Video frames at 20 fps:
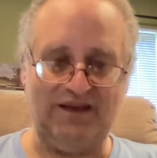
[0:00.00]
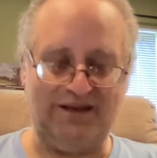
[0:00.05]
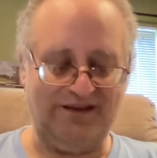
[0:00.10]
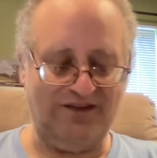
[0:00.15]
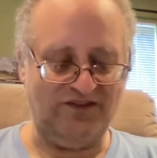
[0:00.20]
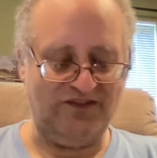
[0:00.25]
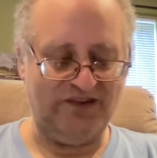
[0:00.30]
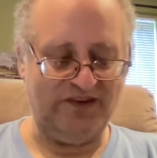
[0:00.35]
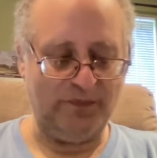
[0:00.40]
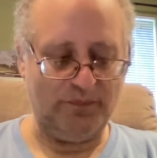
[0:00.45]

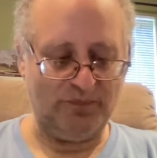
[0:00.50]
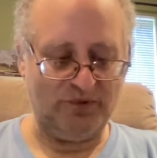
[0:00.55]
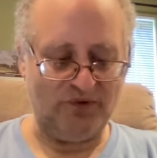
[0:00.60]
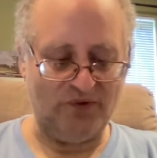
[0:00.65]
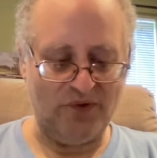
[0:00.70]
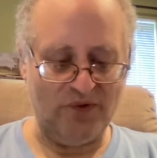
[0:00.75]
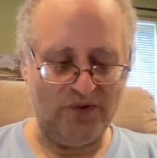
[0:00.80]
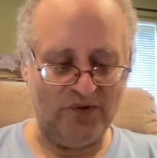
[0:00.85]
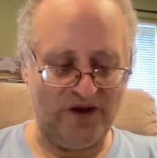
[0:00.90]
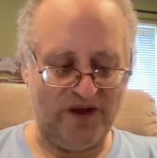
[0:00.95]
easy to
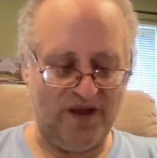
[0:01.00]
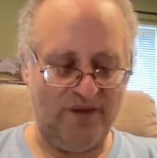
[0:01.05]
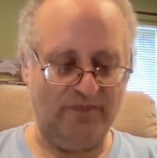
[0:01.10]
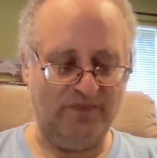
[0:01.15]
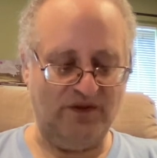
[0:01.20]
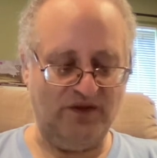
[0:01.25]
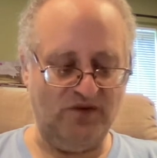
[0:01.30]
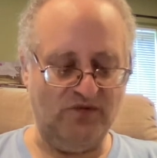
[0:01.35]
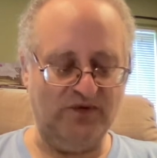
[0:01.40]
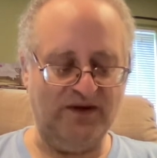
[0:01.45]
program,
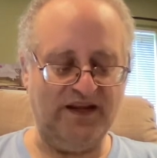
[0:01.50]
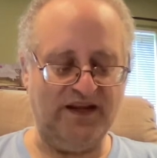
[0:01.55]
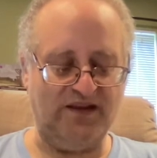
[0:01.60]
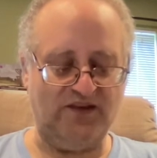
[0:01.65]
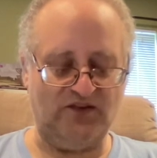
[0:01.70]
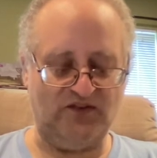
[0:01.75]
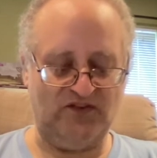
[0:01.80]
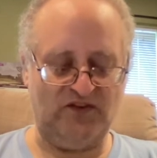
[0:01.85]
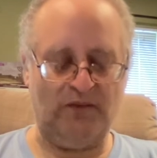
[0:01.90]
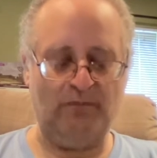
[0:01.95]
unique,
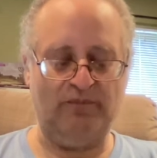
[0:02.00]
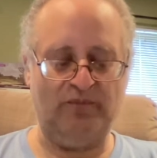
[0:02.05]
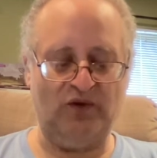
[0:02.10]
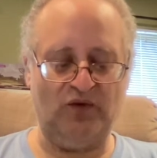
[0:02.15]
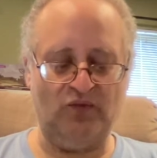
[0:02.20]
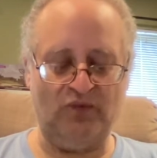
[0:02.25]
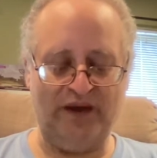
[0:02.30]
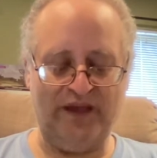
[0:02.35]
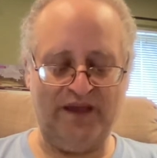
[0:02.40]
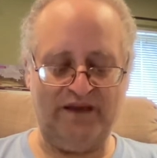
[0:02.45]

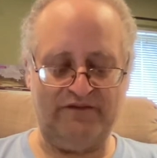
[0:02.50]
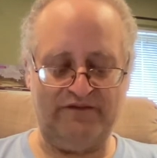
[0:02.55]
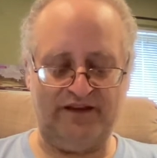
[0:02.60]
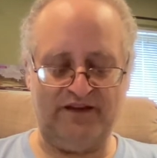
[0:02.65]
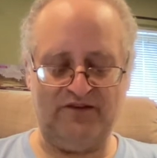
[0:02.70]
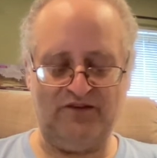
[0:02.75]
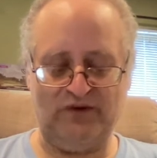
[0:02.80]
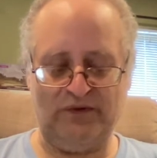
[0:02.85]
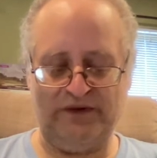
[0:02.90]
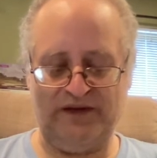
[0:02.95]
simple way of
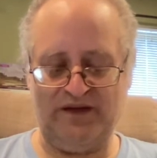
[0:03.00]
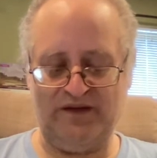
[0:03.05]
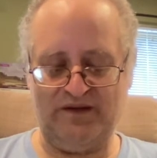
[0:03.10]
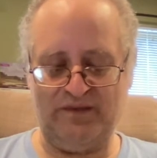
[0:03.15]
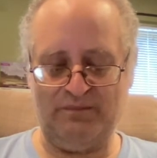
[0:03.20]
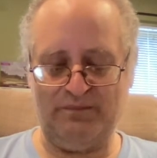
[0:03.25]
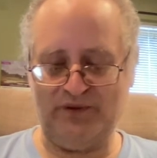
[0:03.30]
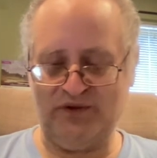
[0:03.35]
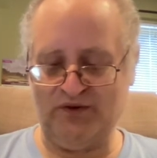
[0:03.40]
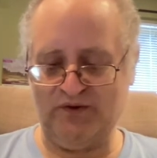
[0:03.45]
entering
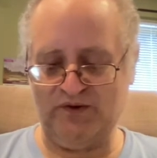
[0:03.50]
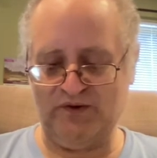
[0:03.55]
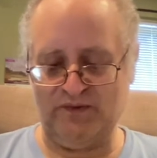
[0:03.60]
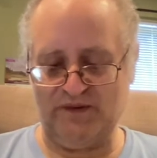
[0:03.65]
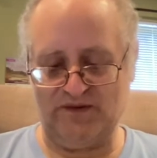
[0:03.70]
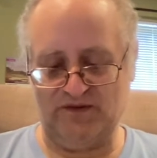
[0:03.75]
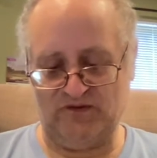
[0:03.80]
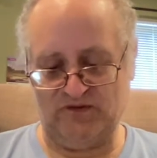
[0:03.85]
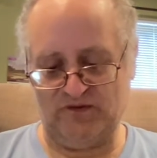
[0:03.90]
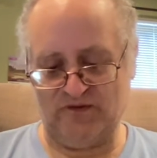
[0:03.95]
computer
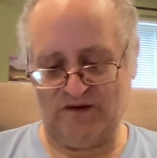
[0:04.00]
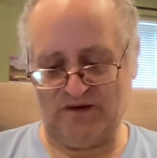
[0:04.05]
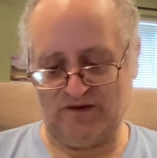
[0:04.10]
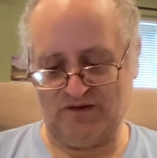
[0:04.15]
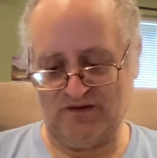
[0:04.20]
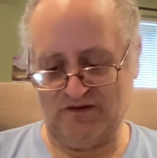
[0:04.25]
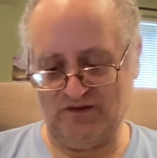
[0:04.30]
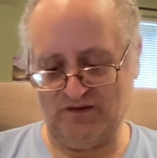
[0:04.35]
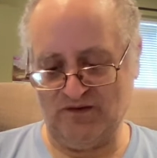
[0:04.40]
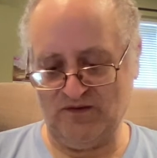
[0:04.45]

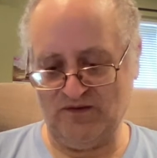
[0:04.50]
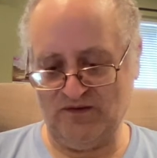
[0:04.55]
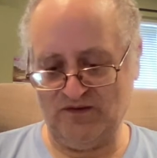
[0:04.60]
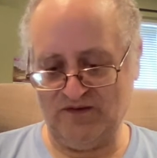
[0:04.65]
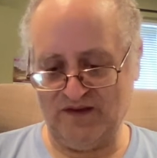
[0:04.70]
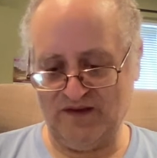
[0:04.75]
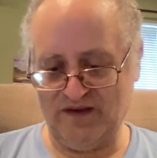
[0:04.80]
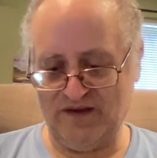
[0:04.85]
instructions.